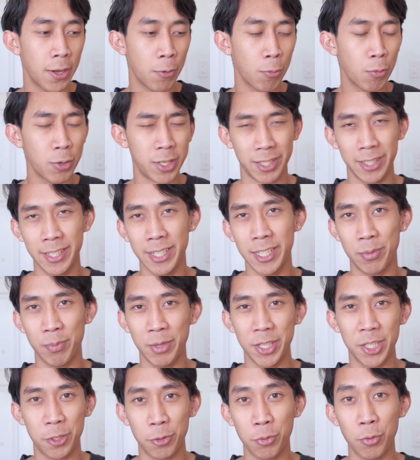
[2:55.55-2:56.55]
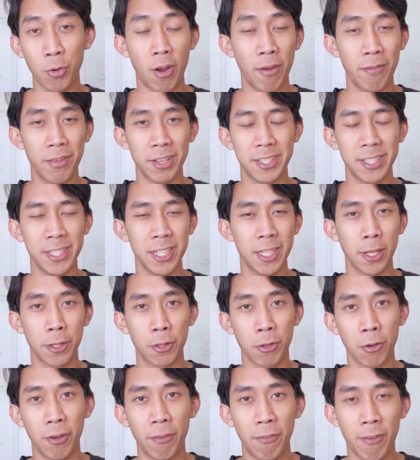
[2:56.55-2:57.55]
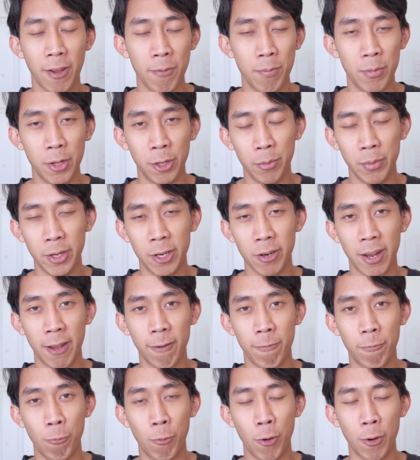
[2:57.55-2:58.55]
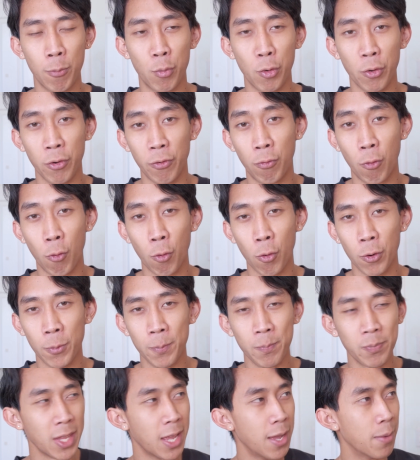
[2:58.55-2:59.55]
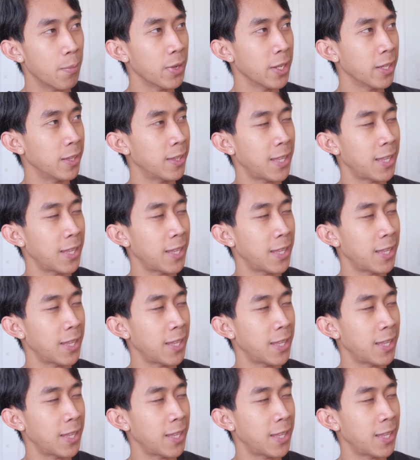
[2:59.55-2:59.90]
Which leads me to obviously the 35mm f1.4, but